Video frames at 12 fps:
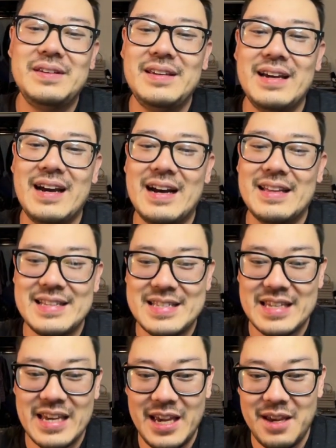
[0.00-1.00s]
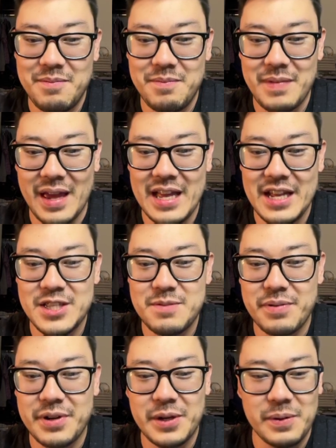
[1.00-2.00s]
yeah, this game ends
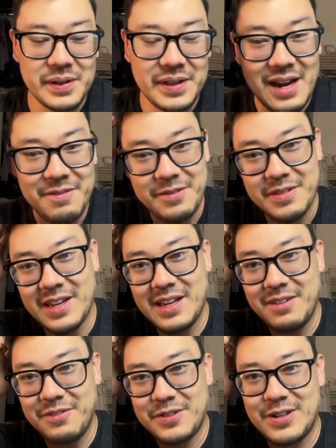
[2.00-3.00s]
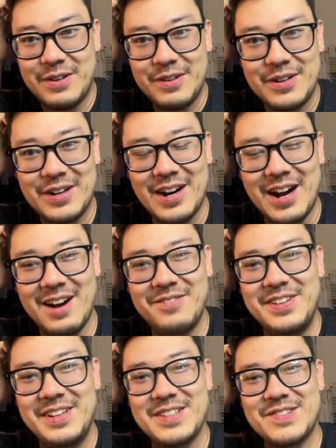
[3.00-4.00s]
pretty quickly after that for
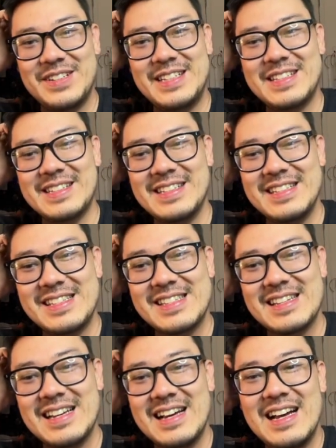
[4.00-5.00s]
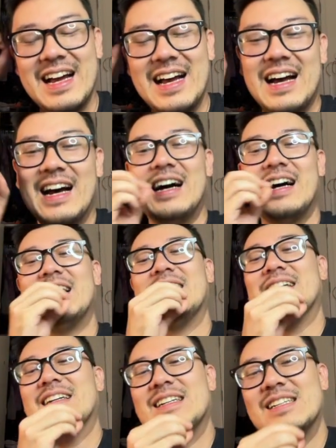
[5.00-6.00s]
obvious reasons. It
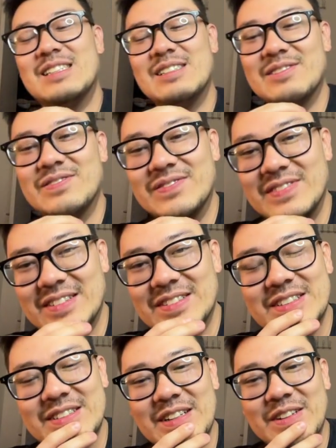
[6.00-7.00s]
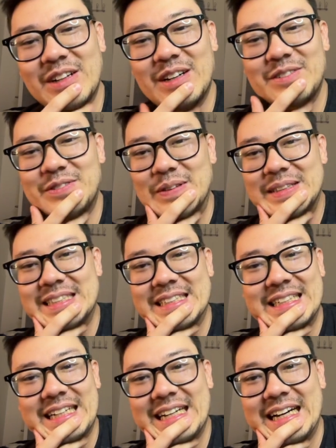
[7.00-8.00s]
was just
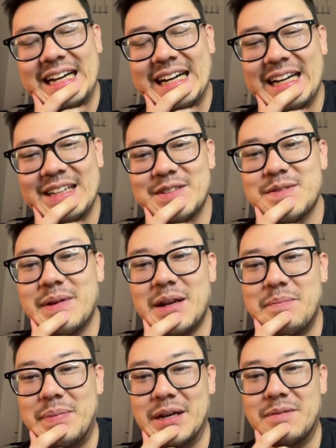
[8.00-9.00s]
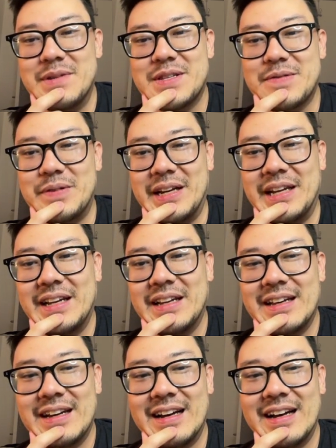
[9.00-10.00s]
unfortunate. I just made a big misread
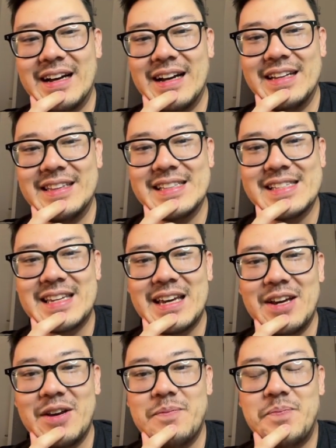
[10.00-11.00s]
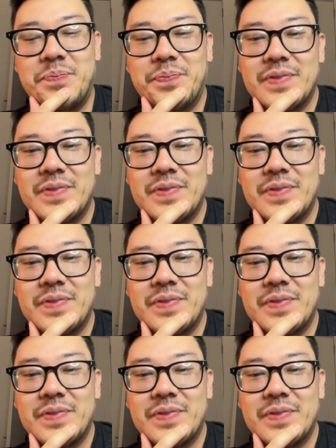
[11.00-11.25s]
in this game.